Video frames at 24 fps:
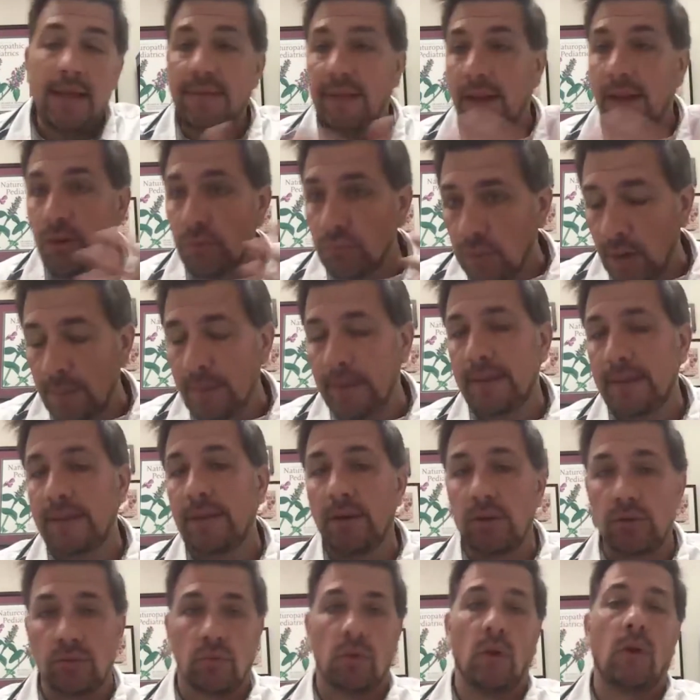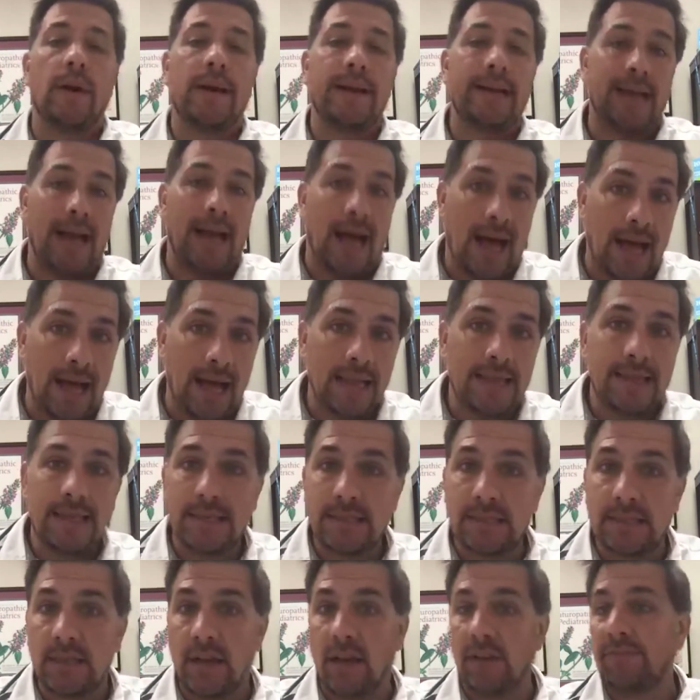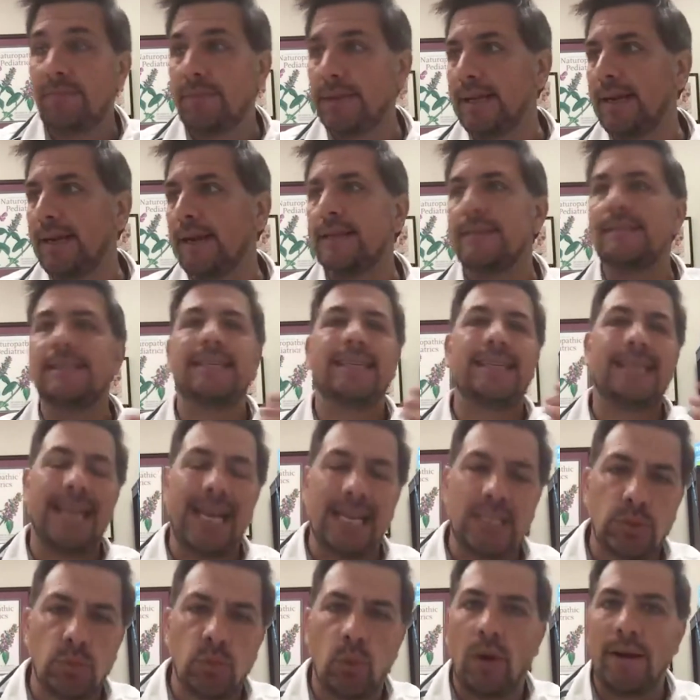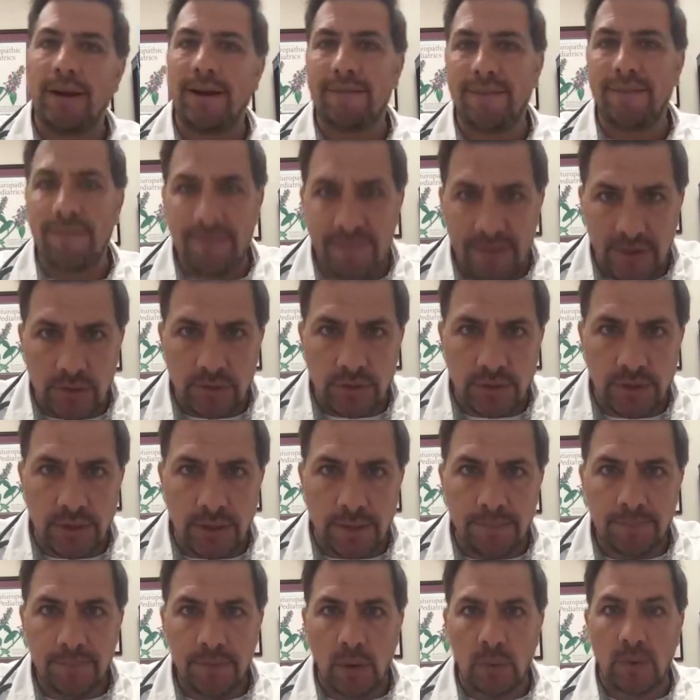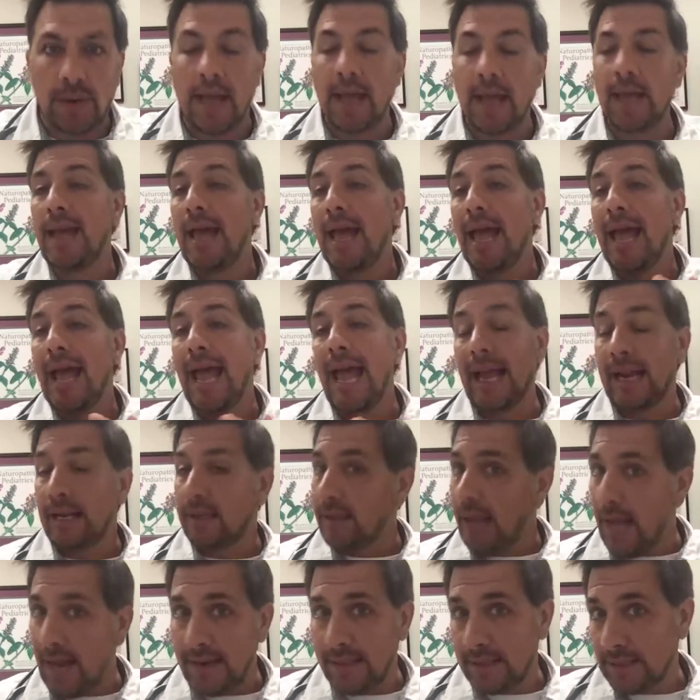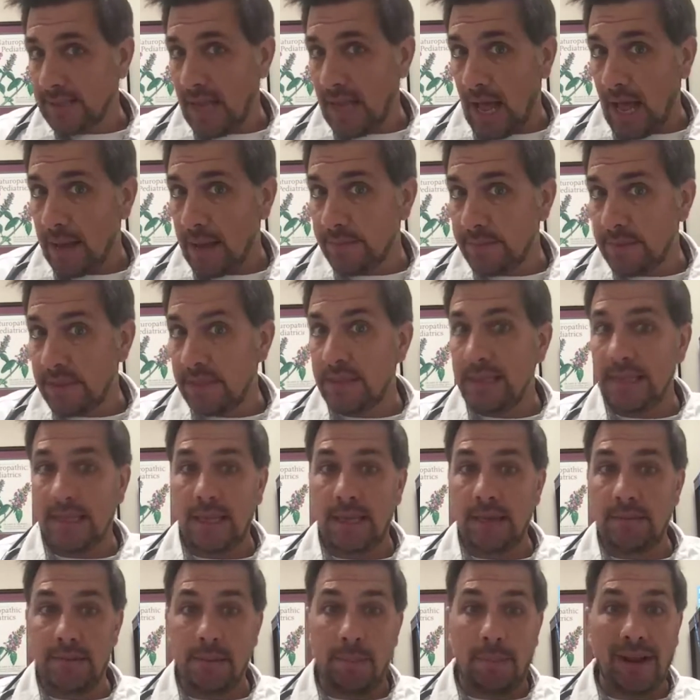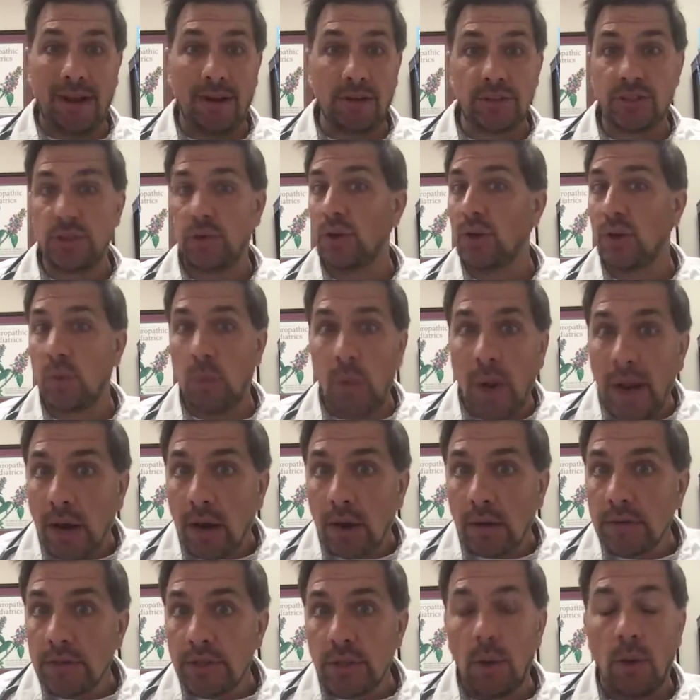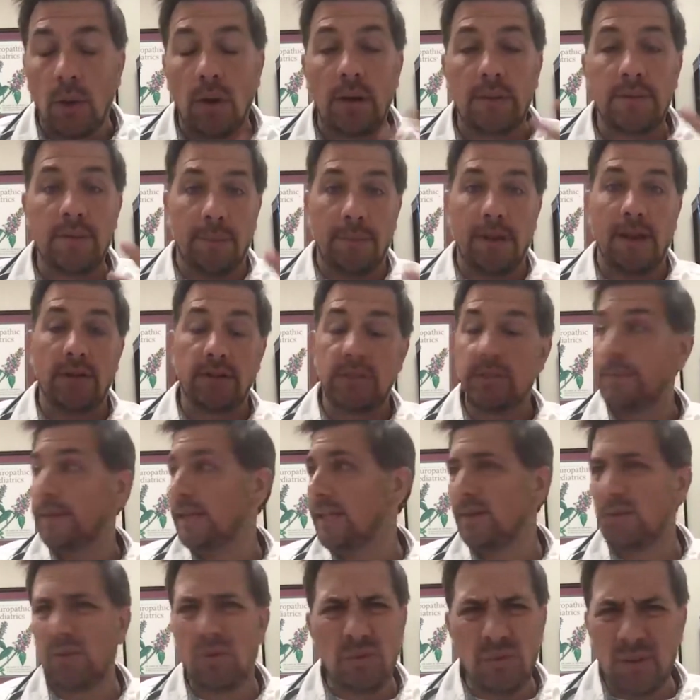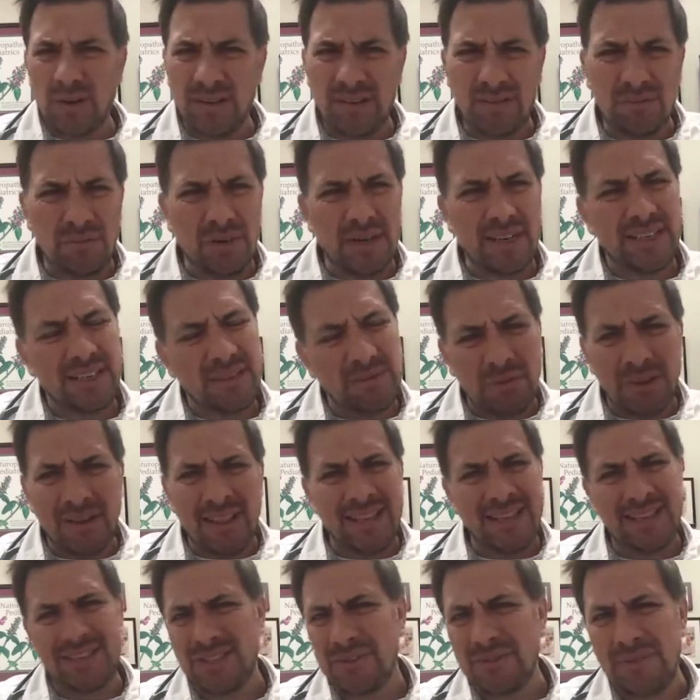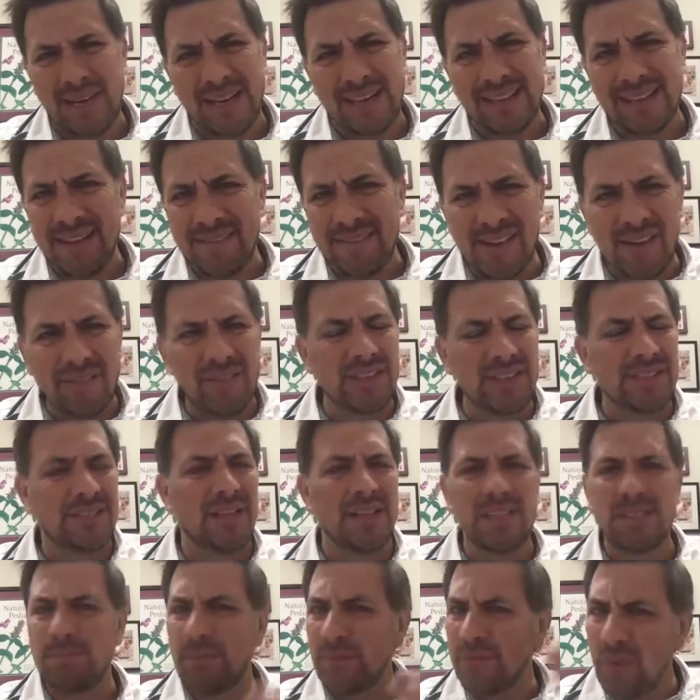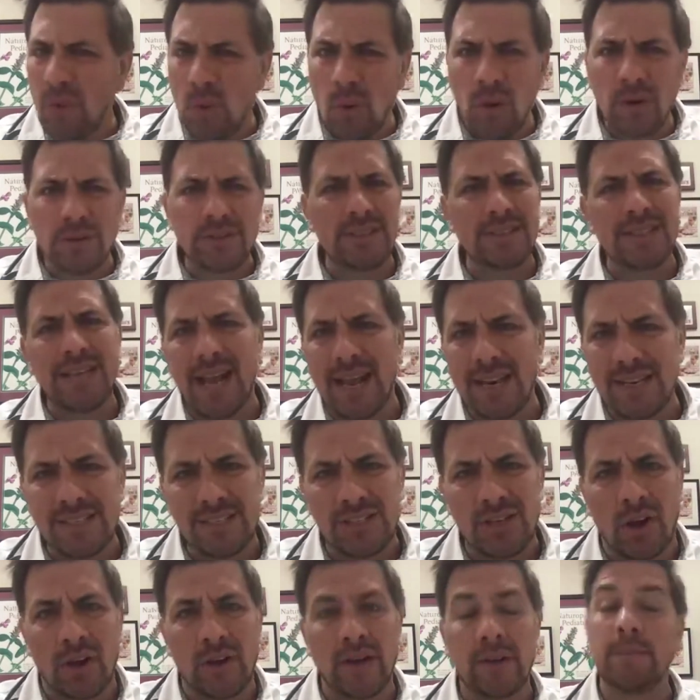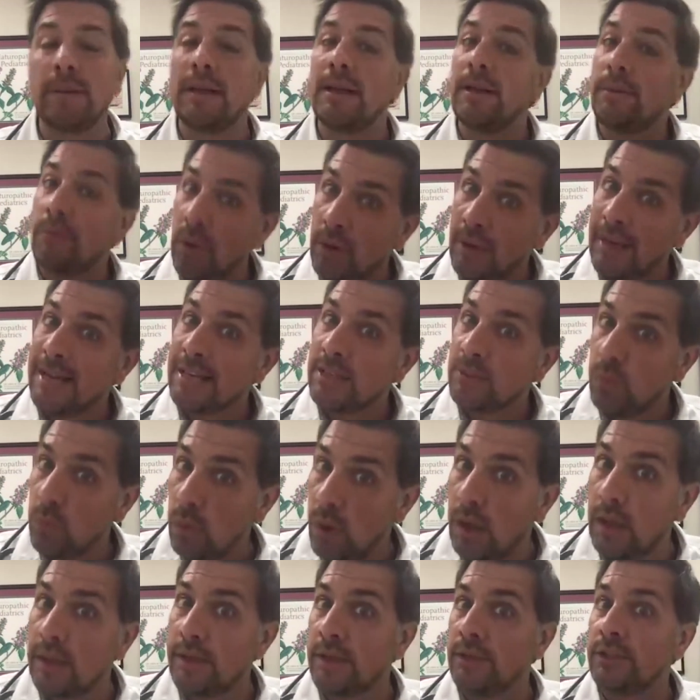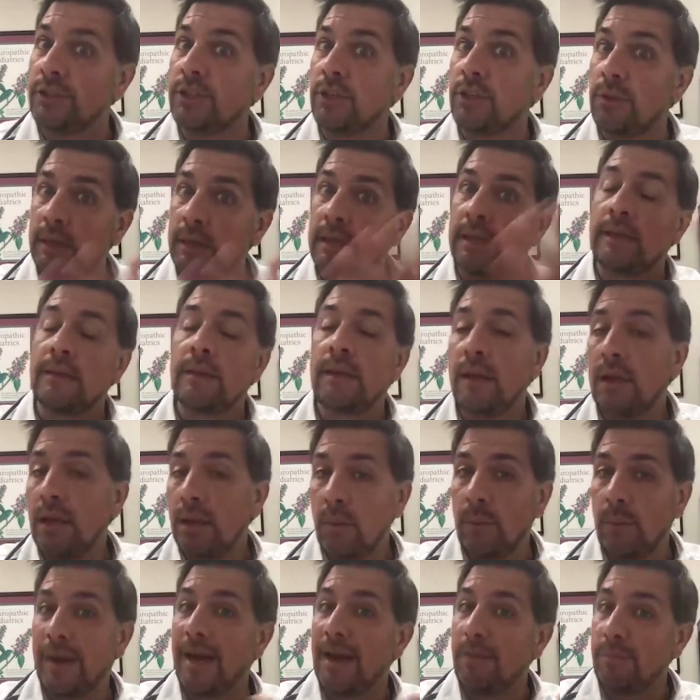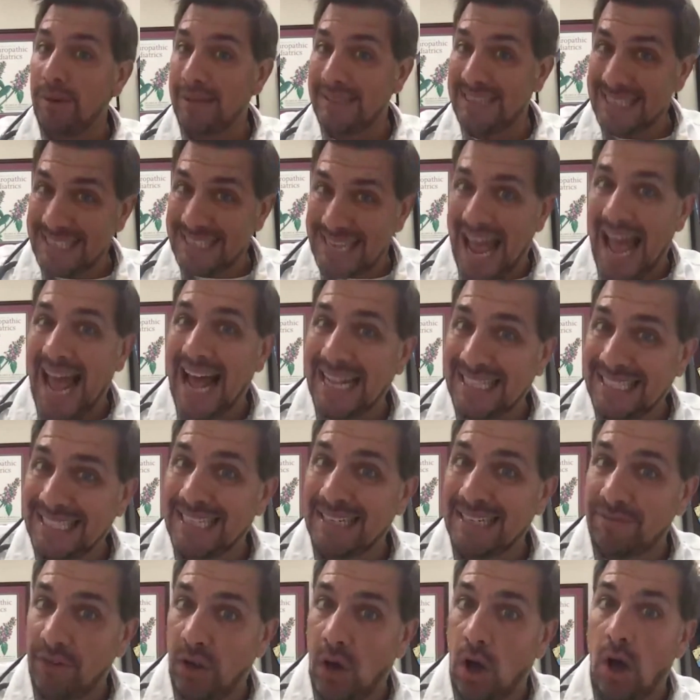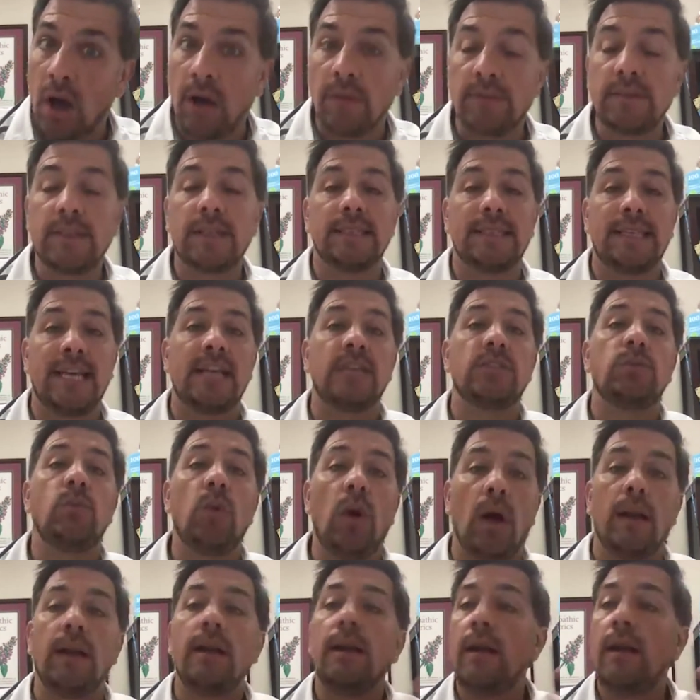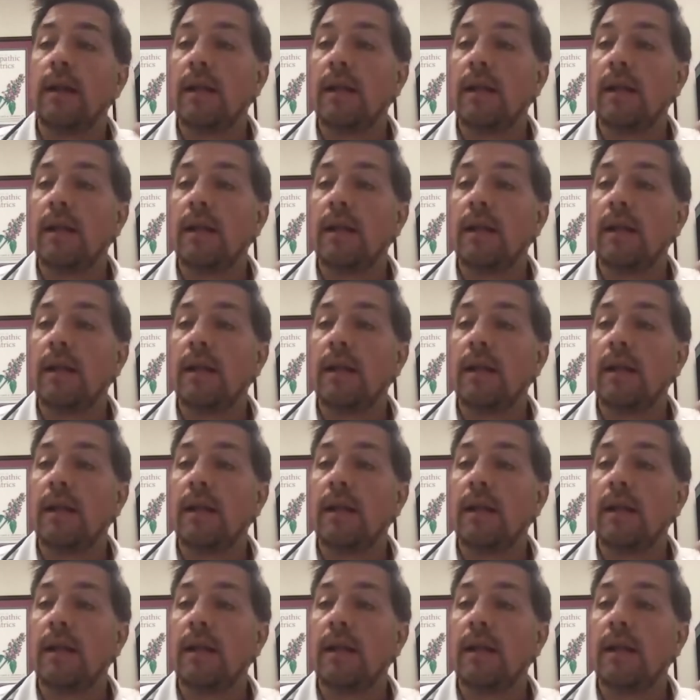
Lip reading: They're rubbing their groin on this stuff because guess what? It feels good, okay? And a lot of the times, the parents are unaware. So the parents will be like, well, what are they doing? They've never done this before. It just kind of started. I'm like, well, guess what they're doing? We got to bring the dads involved because guess what?